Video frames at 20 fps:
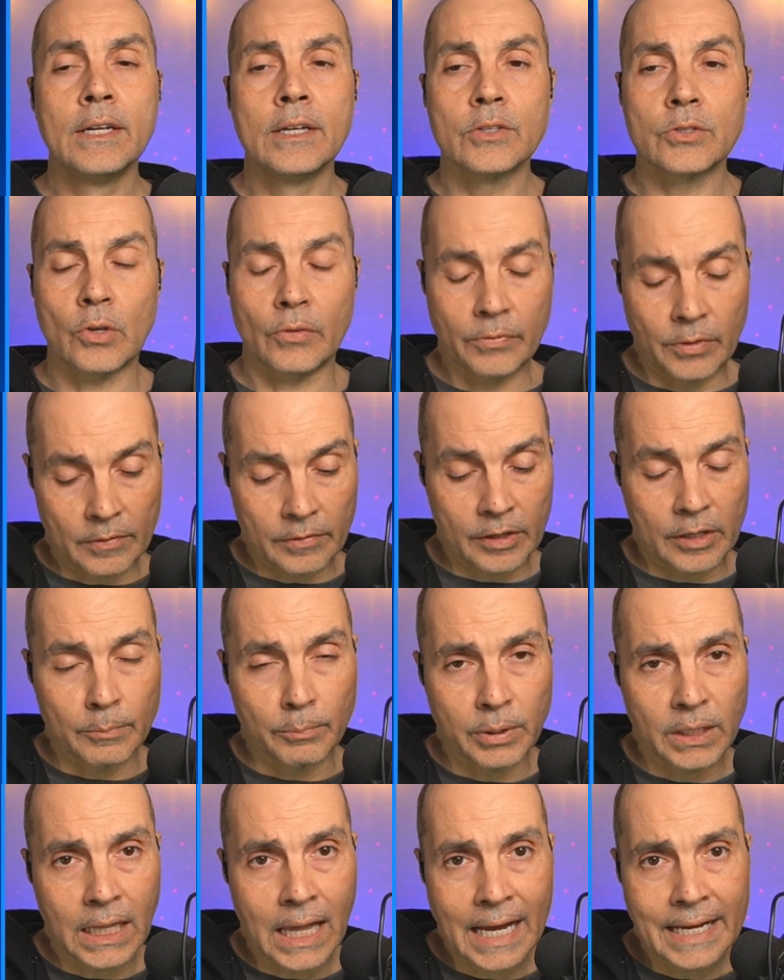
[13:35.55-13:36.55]
So if you have a
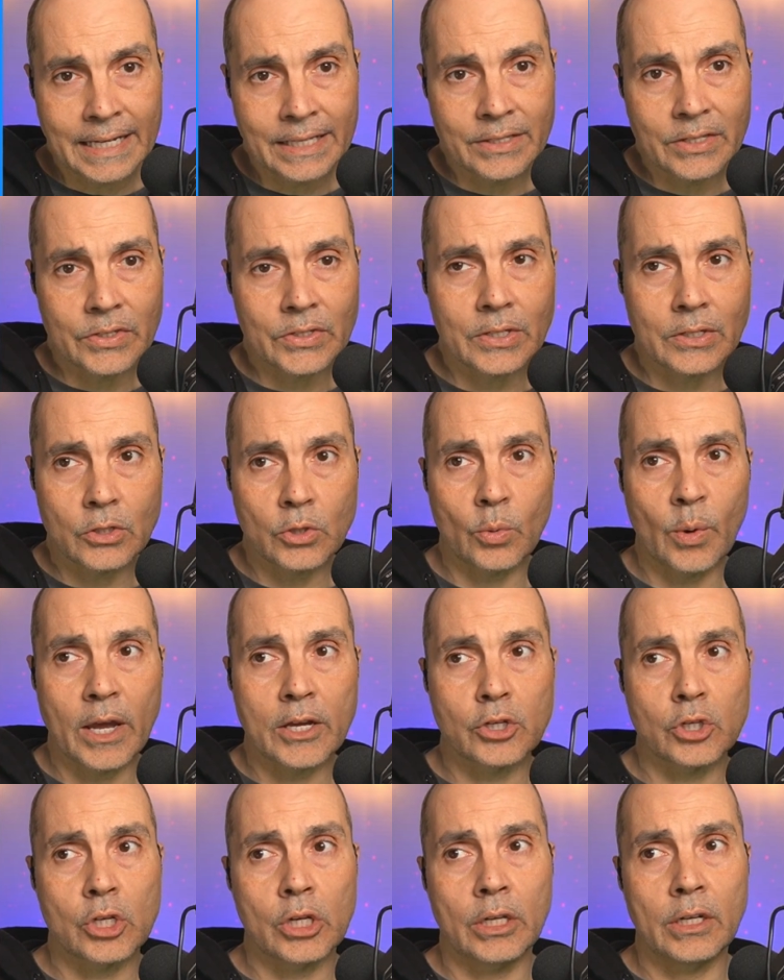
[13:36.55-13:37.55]
compliance
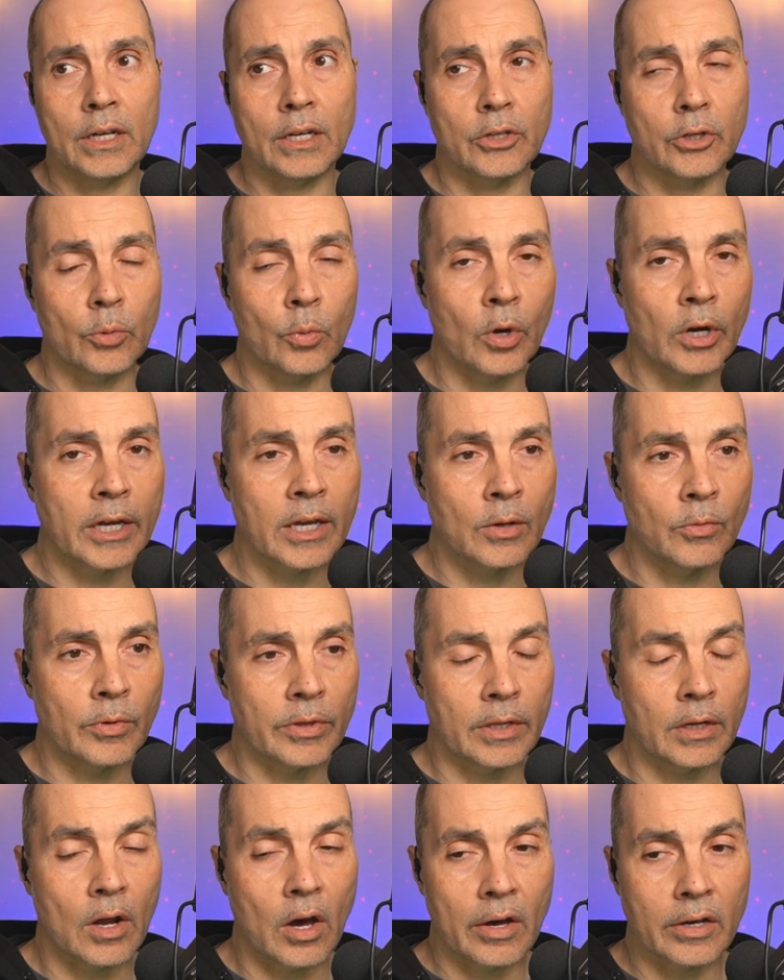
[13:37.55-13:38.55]
situation and you're working
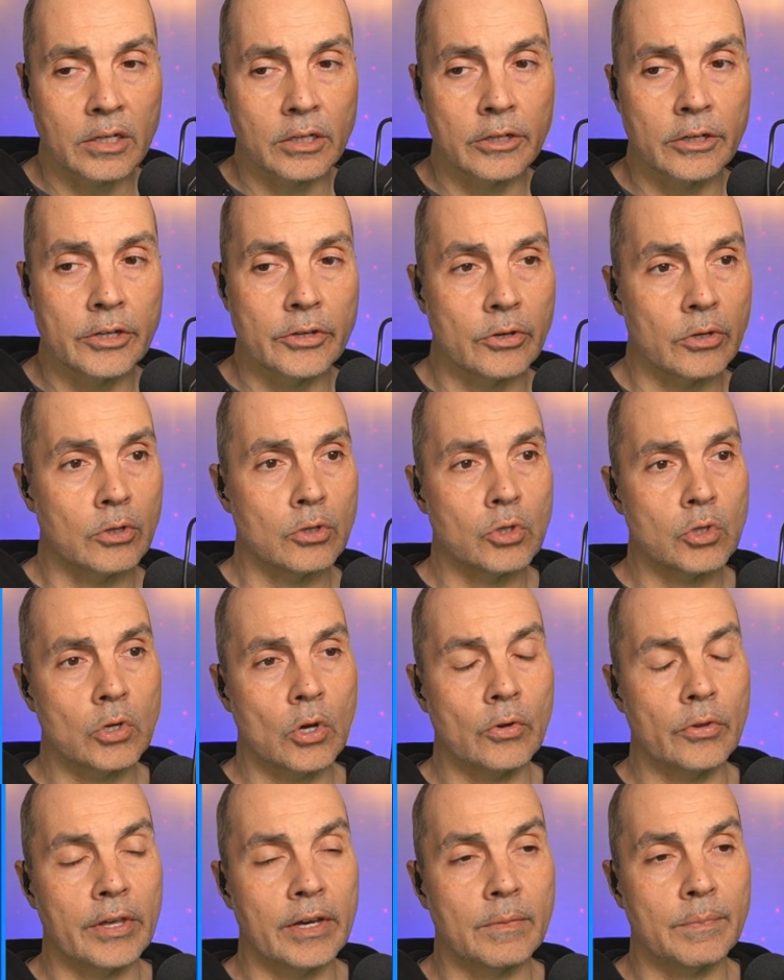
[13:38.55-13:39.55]
with an auditor, you can
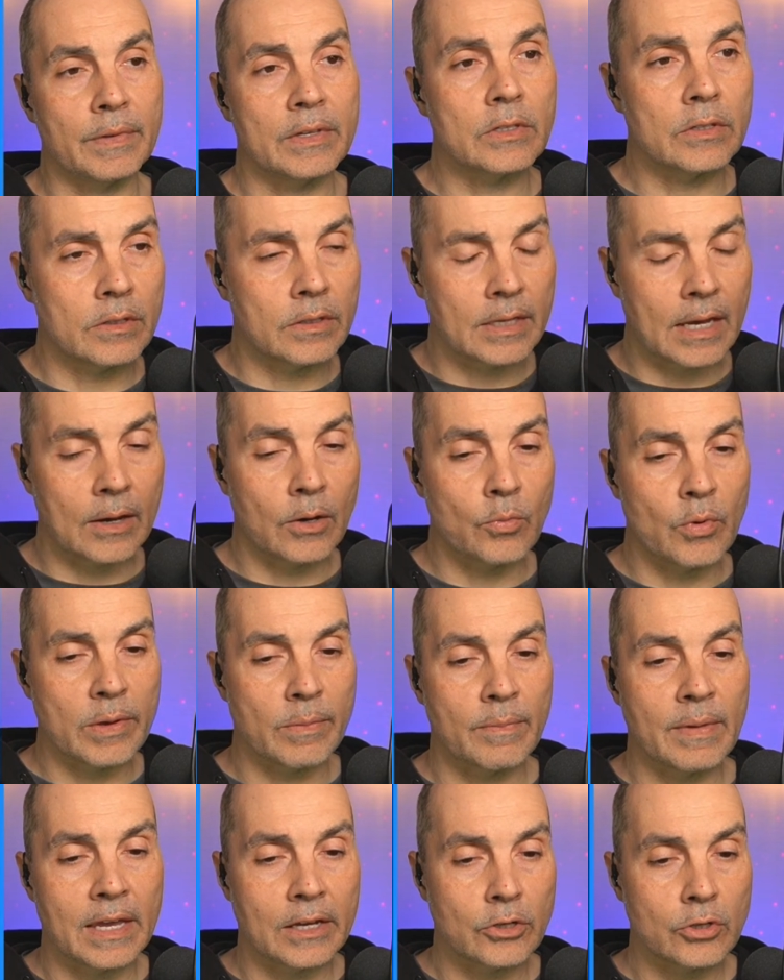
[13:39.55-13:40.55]
show them this is how we
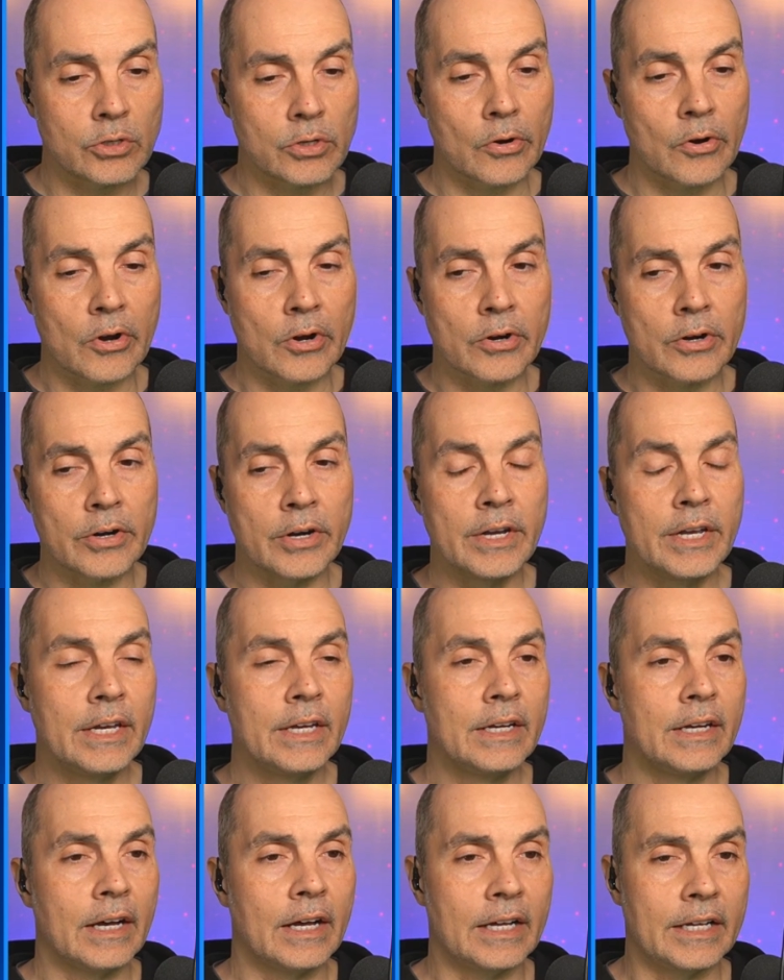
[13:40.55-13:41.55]
make sure
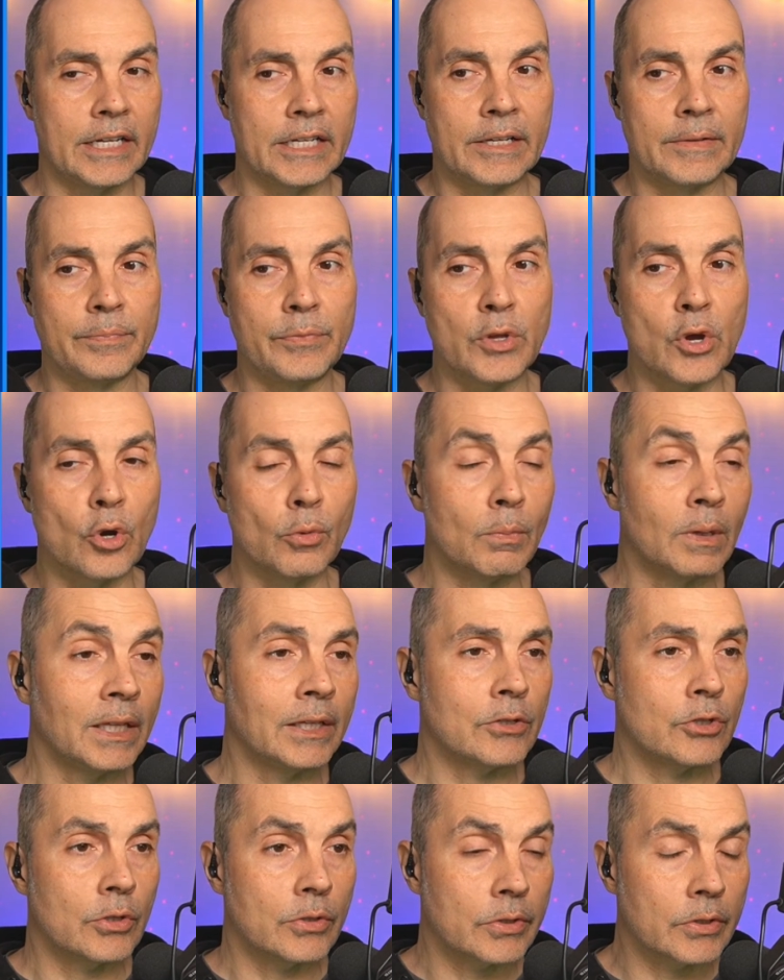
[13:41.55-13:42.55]
no
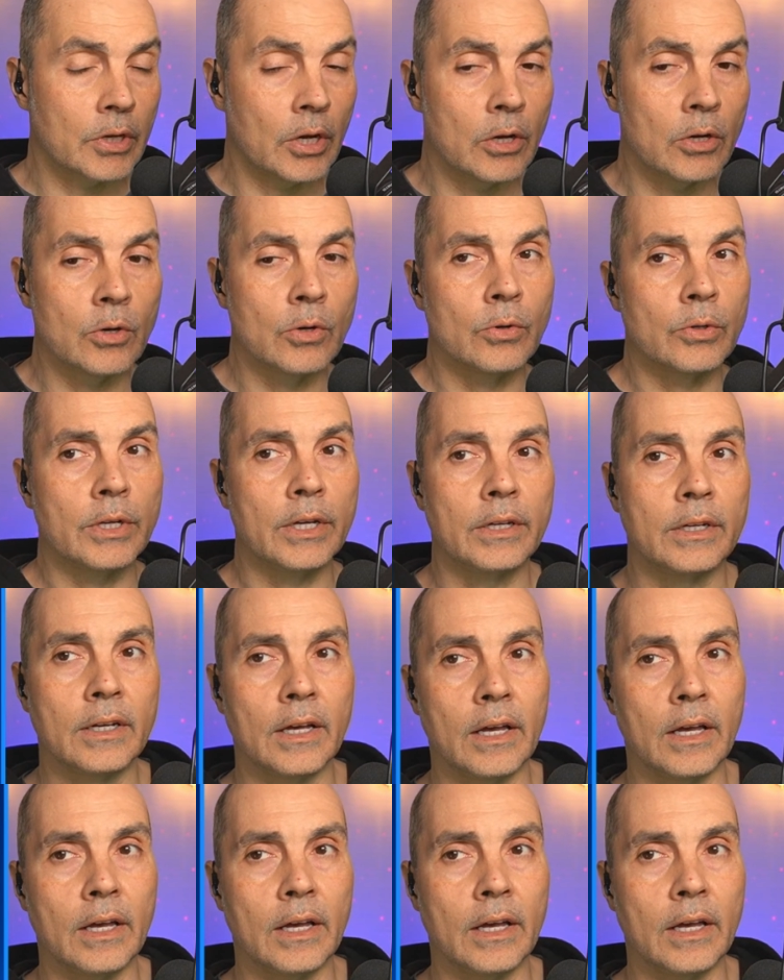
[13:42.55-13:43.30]
malicious code